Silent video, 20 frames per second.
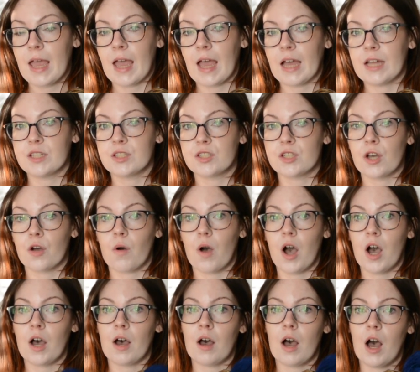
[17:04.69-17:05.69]
And so
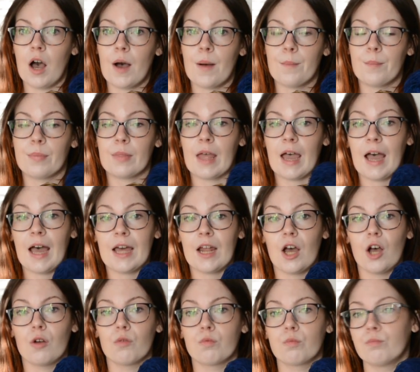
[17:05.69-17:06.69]
at
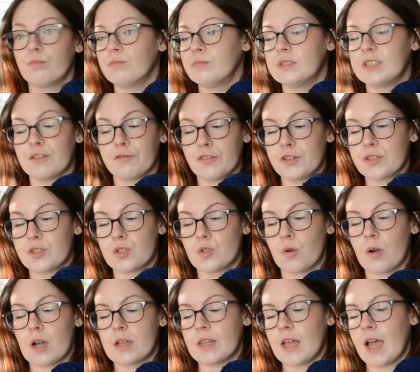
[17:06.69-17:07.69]
a different
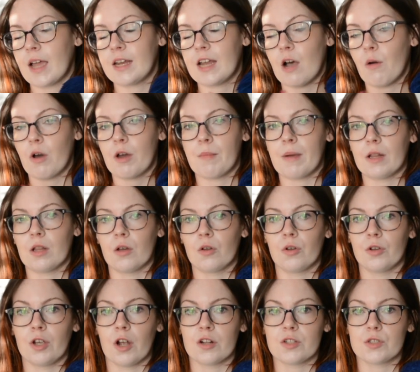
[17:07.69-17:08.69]
store online, at one of my
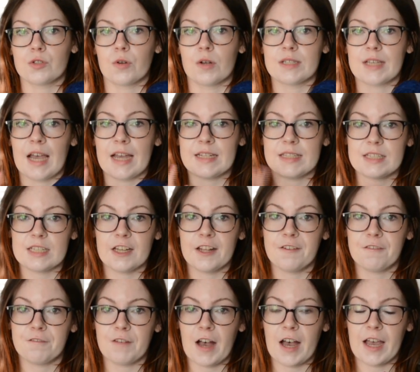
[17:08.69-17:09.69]
local yarn stores, I
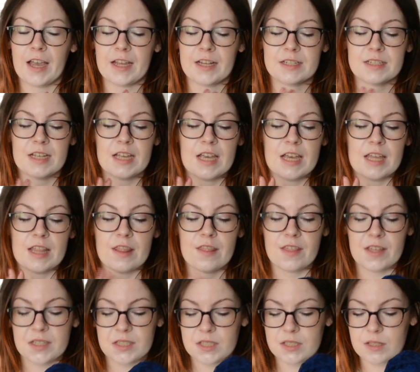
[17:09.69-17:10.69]
did find
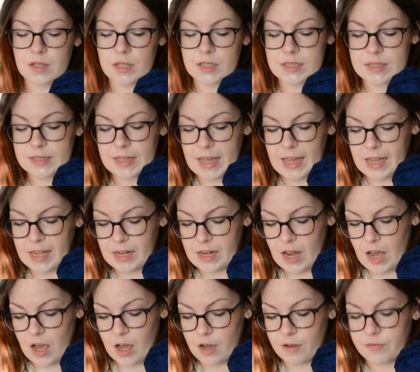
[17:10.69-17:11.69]
this skein
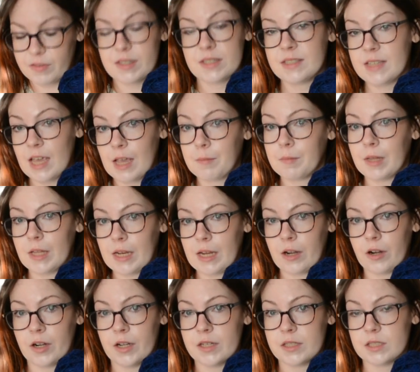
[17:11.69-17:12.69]
of the same
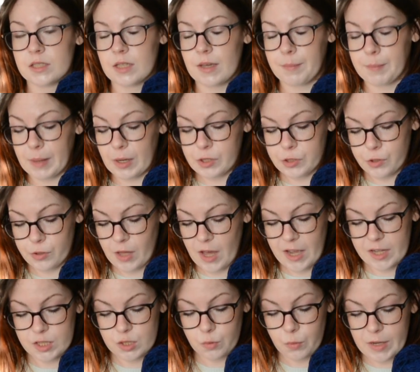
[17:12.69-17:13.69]
Linares Beartooth
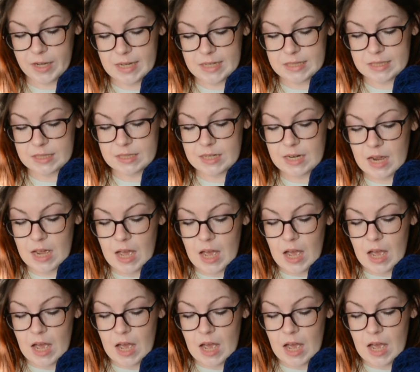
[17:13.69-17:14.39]
High Twist